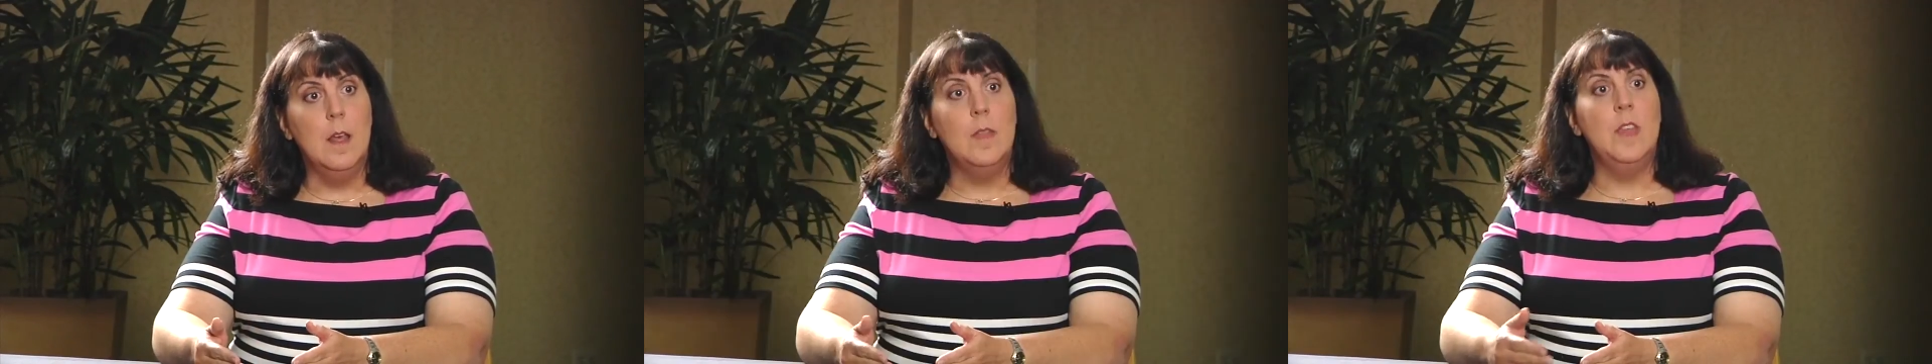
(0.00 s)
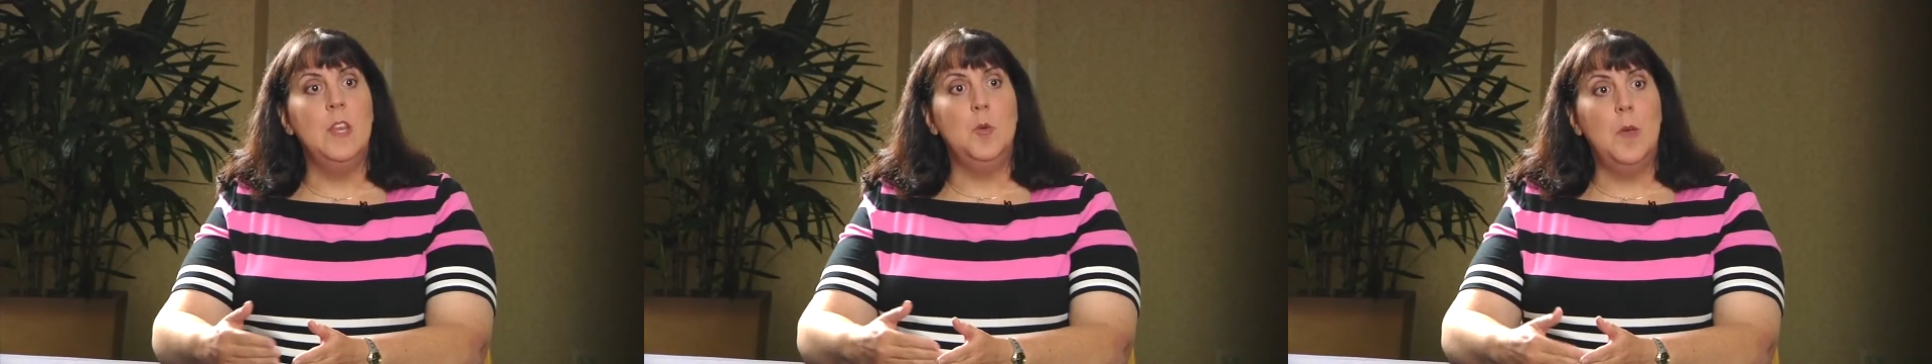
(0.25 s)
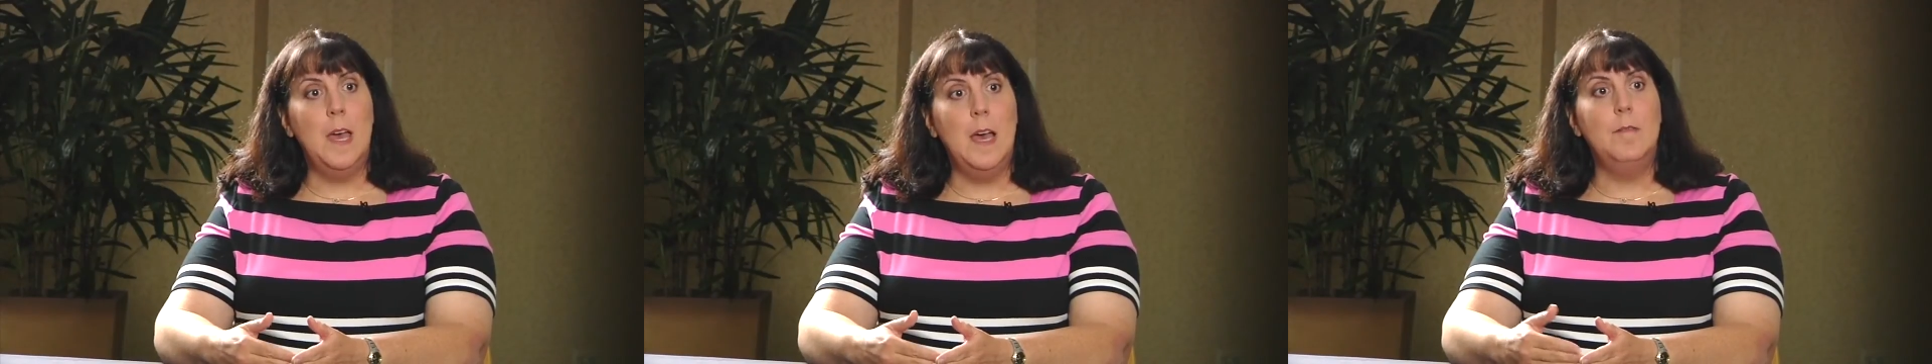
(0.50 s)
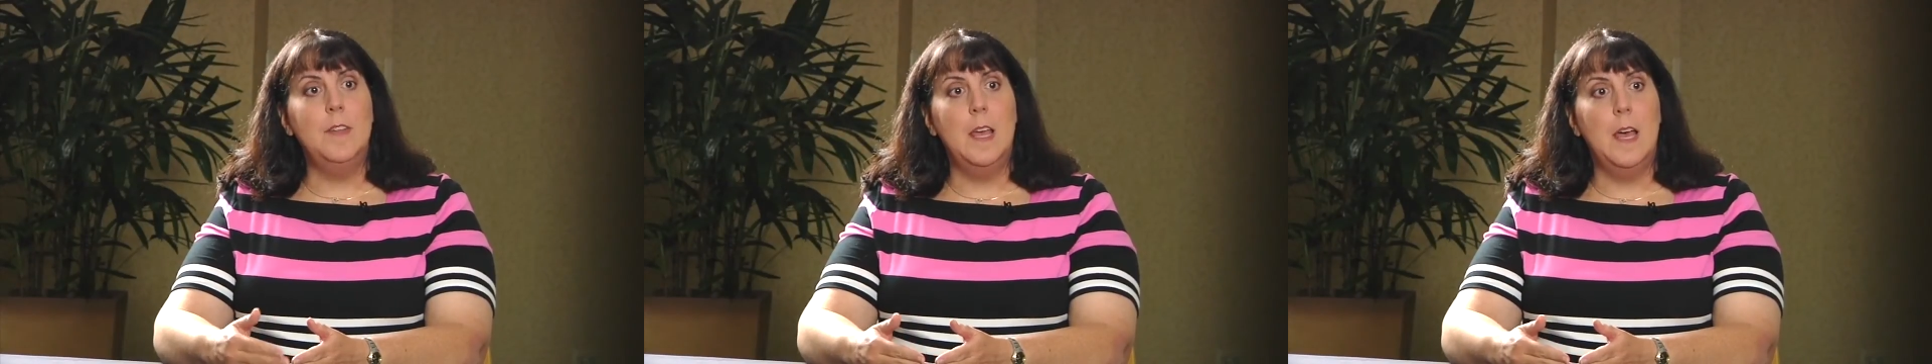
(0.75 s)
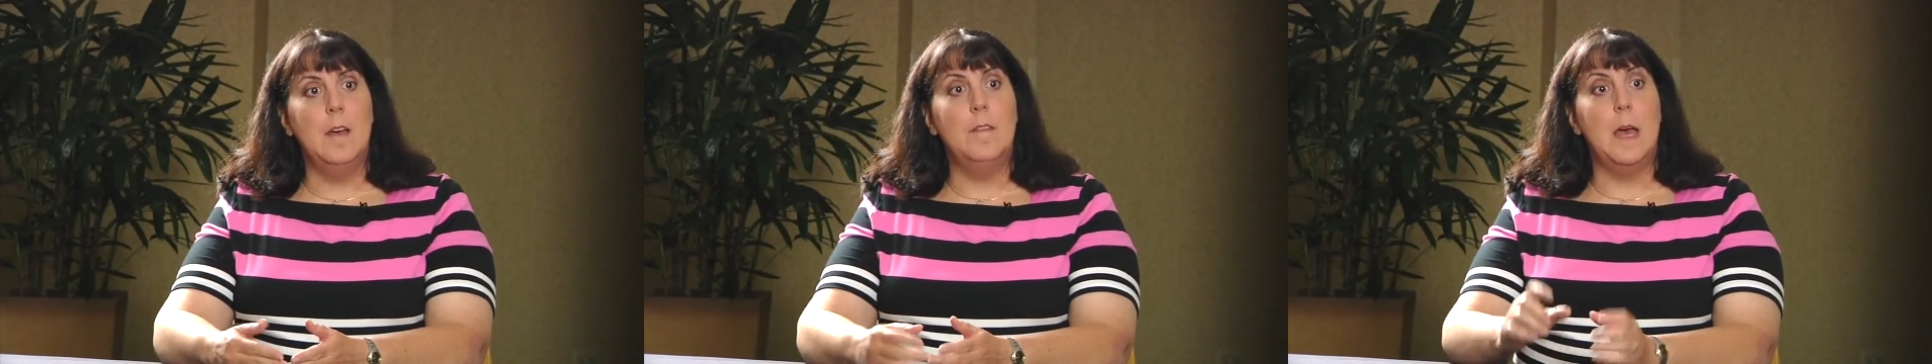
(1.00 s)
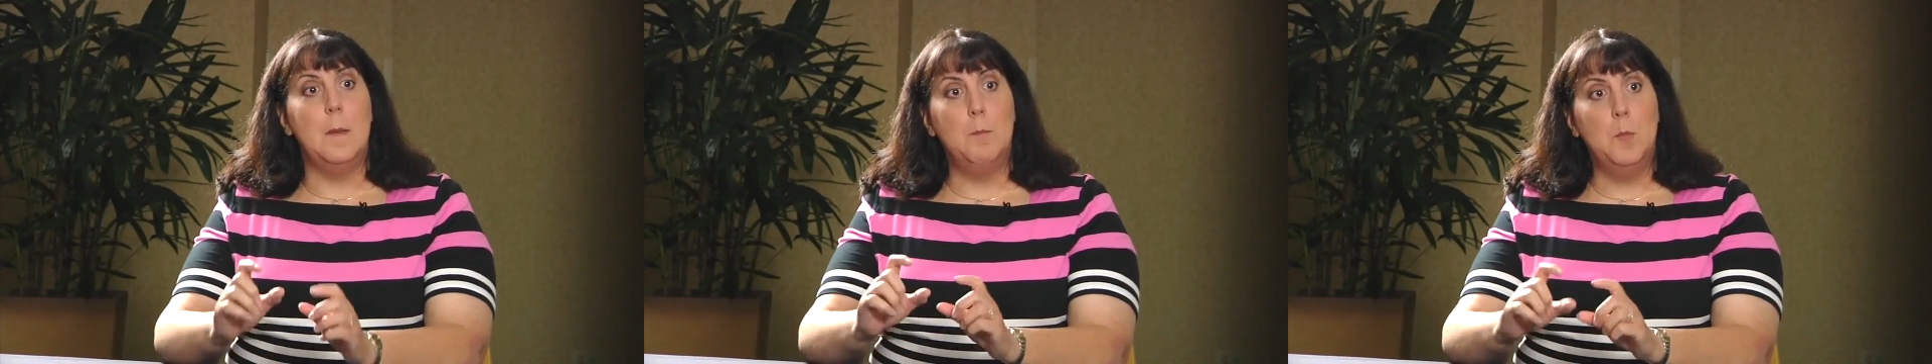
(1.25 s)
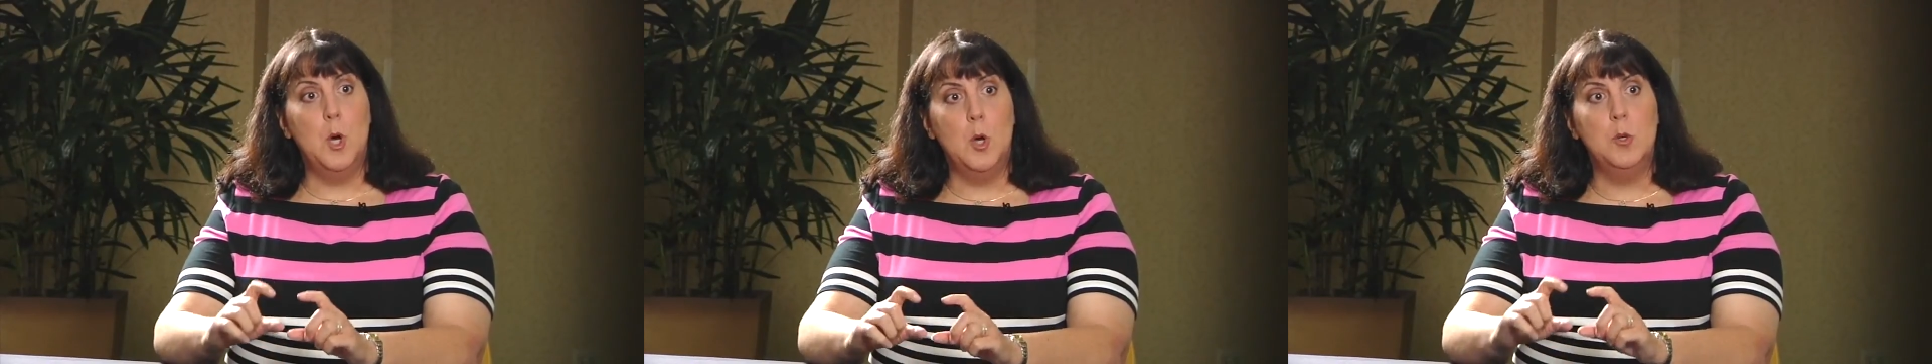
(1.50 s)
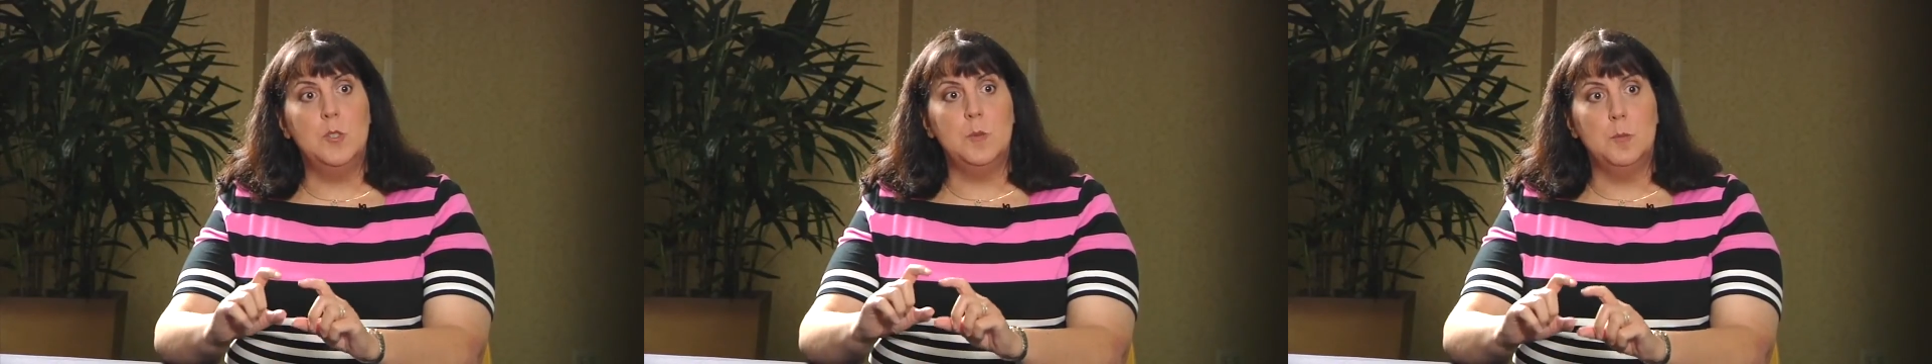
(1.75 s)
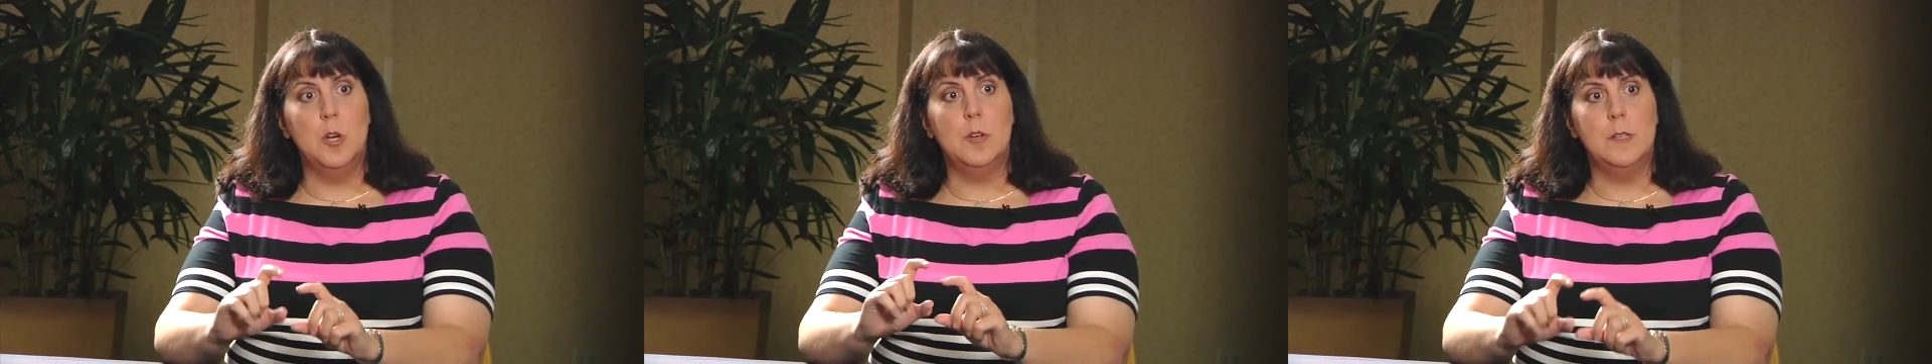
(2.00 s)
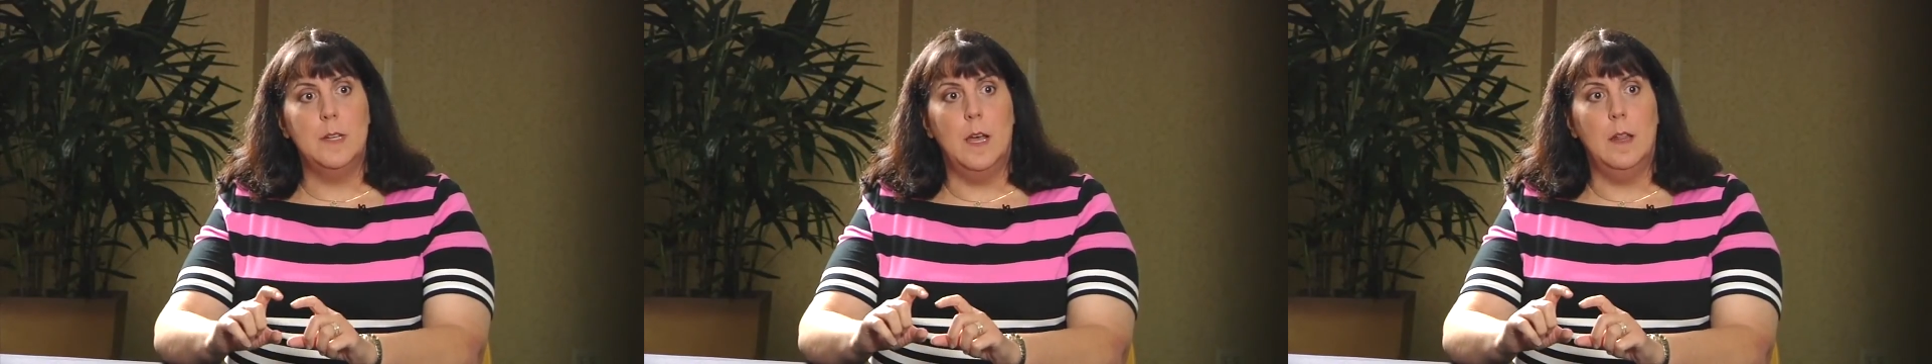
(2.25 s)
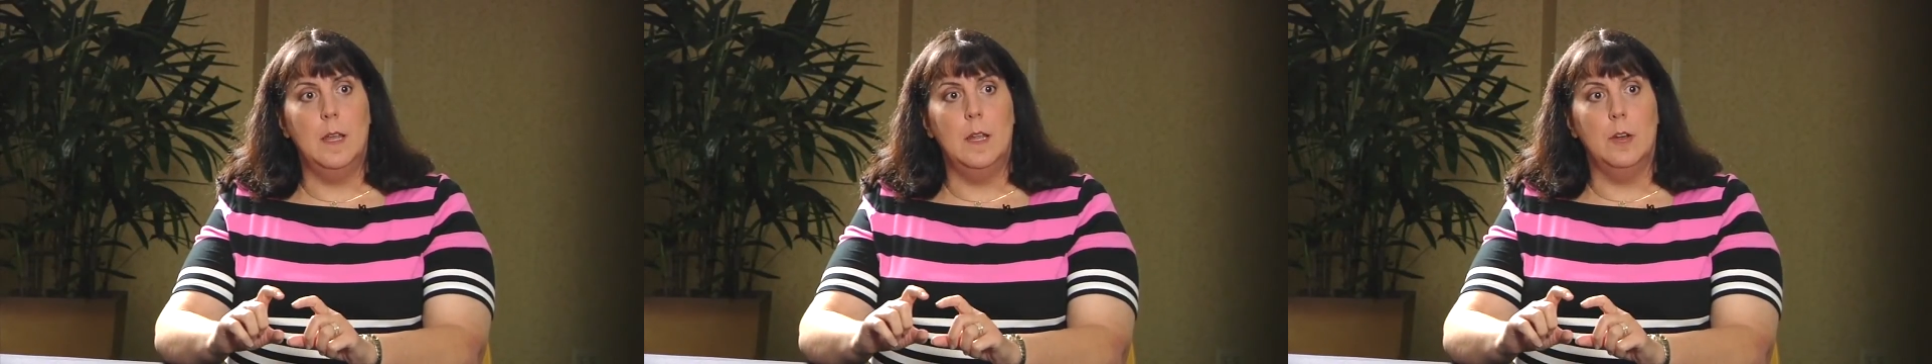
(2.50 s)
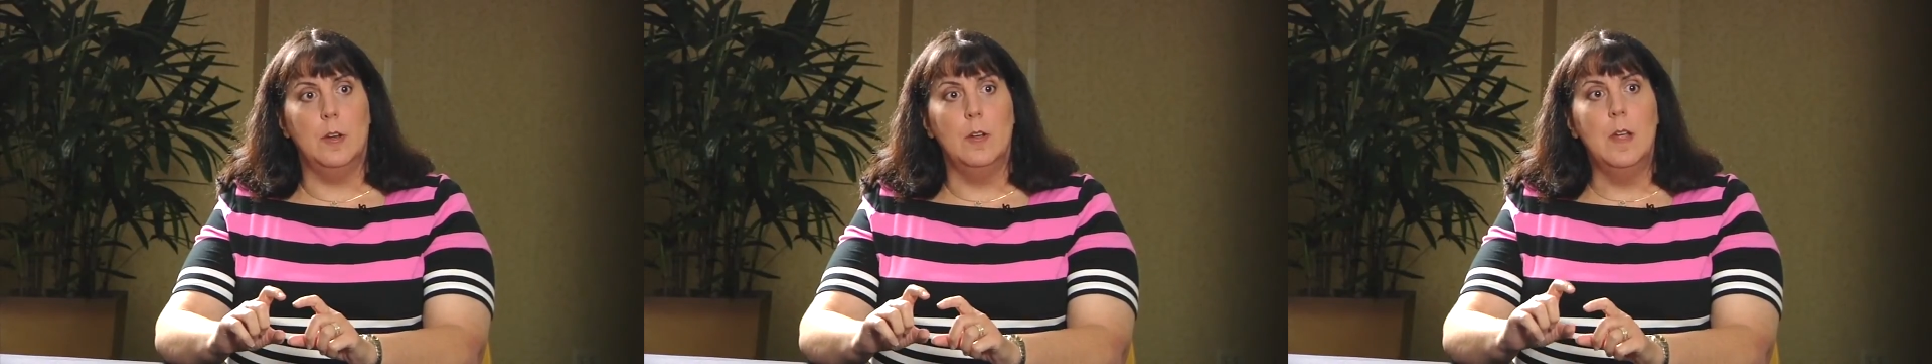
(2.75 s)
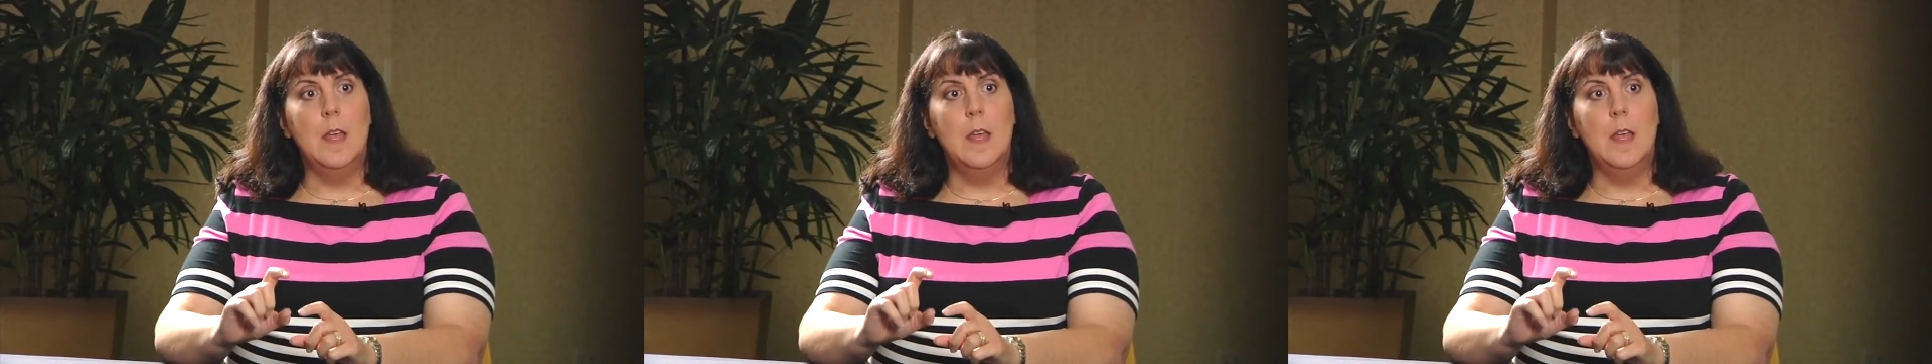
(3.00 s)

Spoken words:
then you have to have that post-bronchodilator